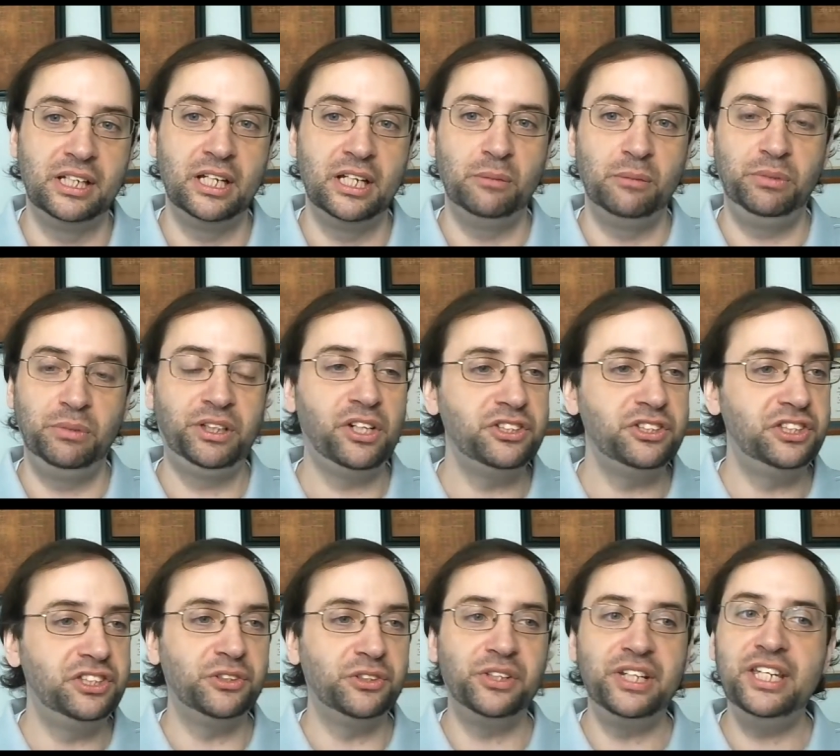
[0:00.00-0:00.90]
because
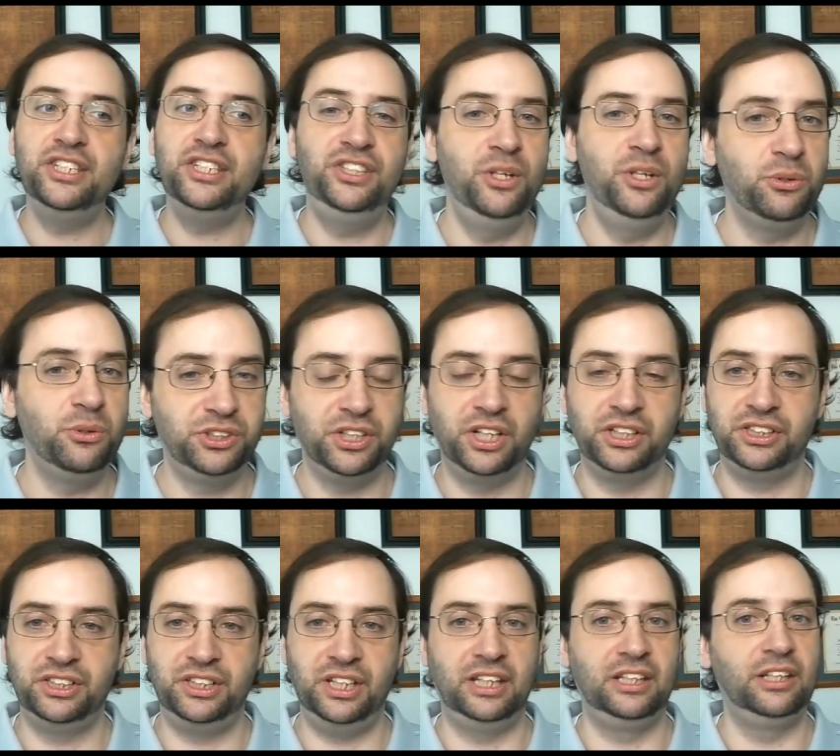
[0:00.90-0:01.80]
there is no such
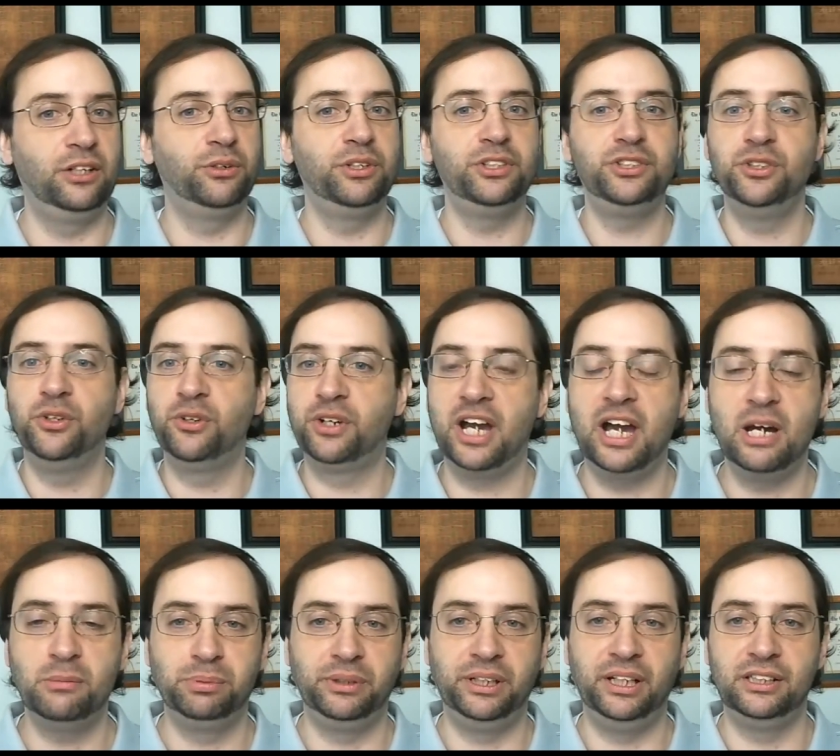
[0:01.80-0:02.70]
thing there is no
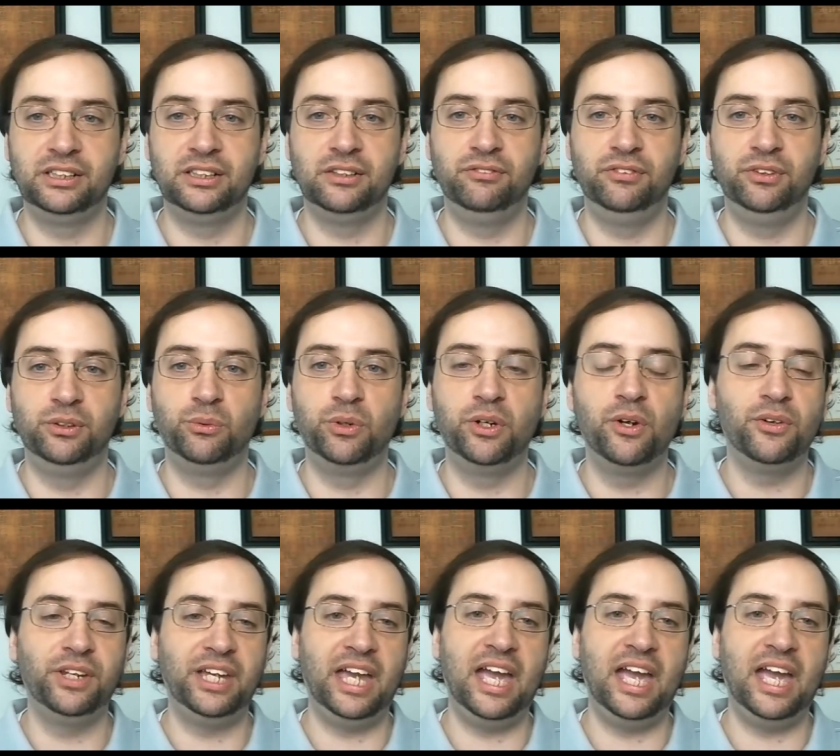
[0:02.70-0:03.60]
comprehensive view we only
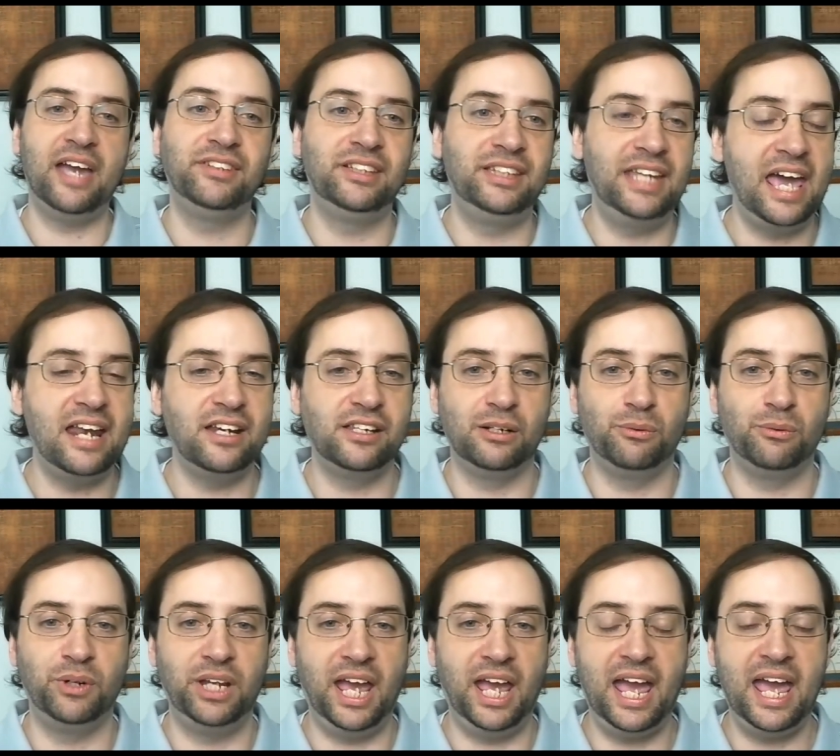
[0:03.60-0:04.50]
have the data that
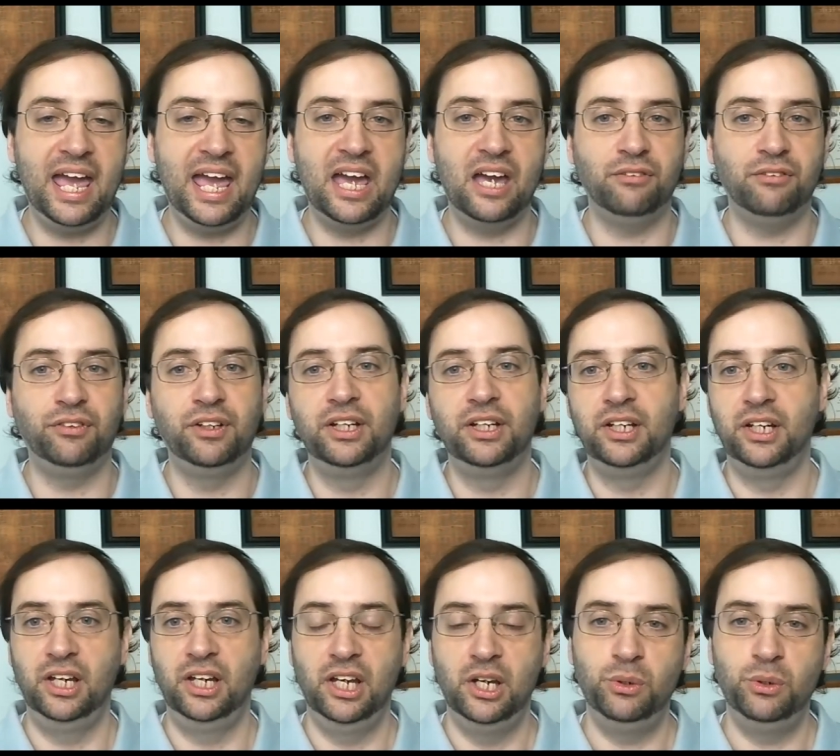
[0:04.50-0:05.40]
we have
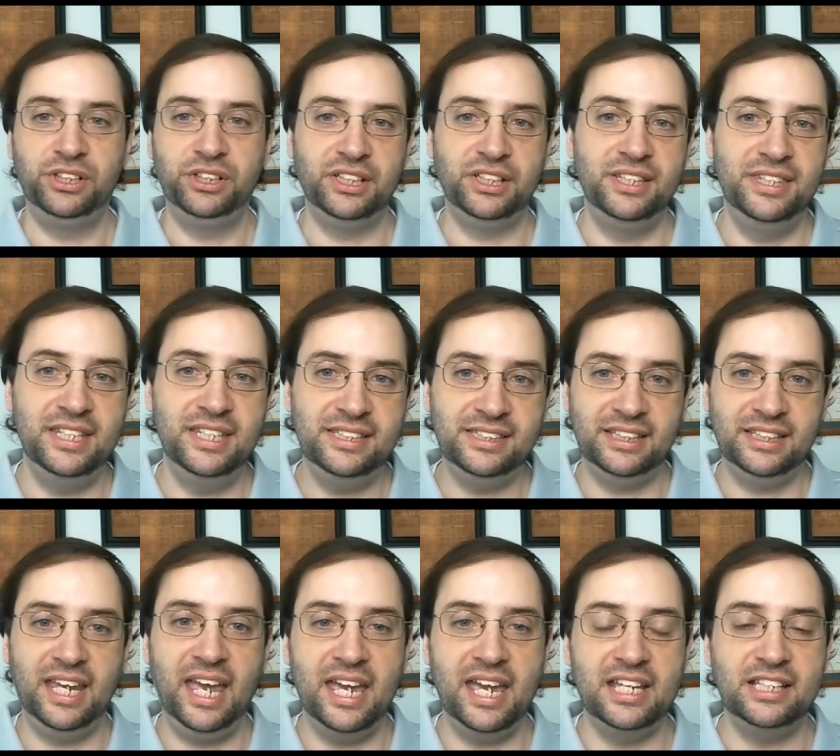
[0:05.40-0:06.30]
which in this
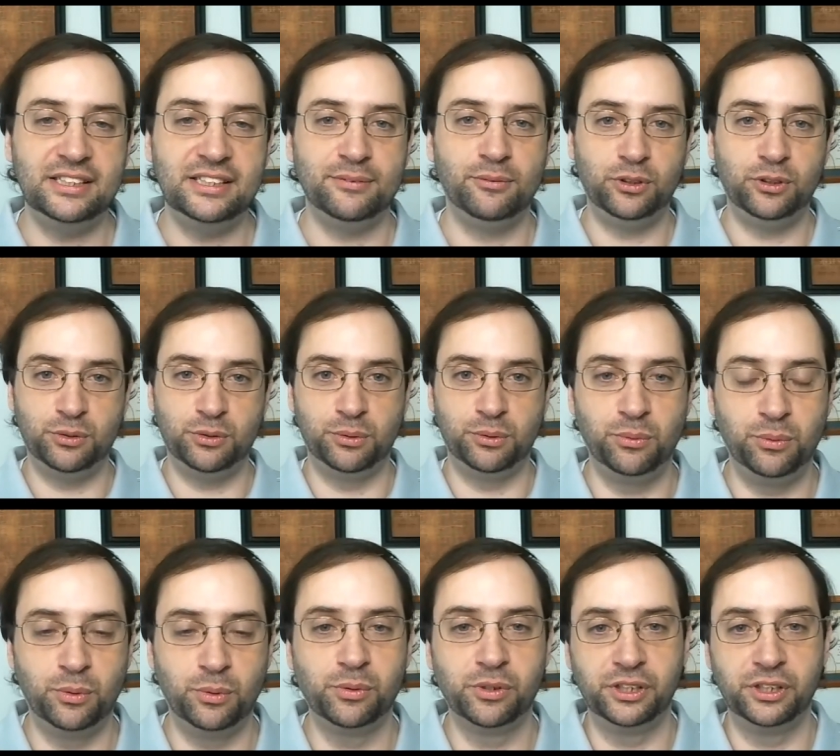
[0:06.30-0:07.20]
case which we're,
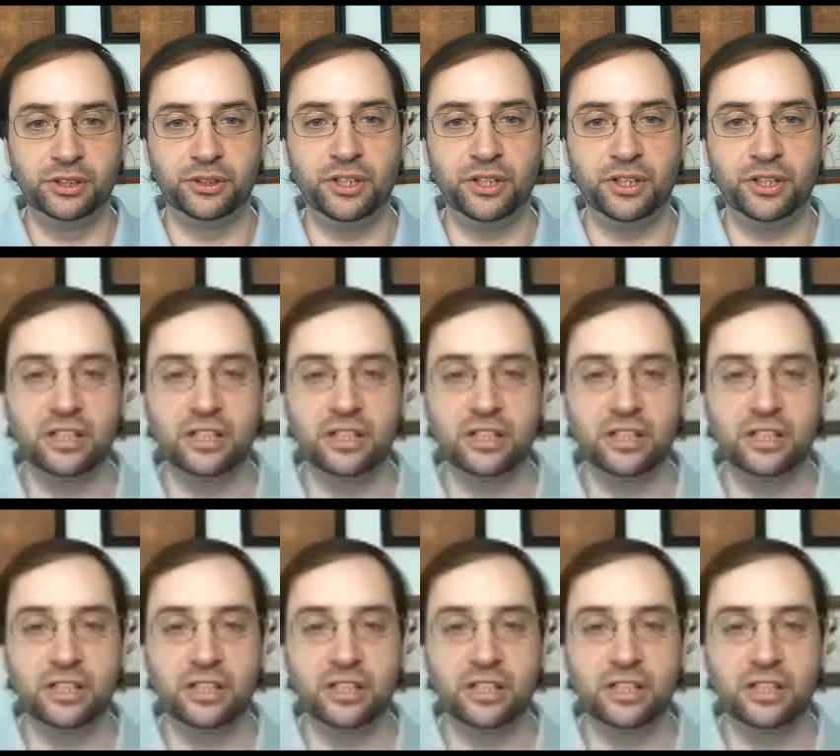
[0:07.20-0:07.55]
we're going to talk a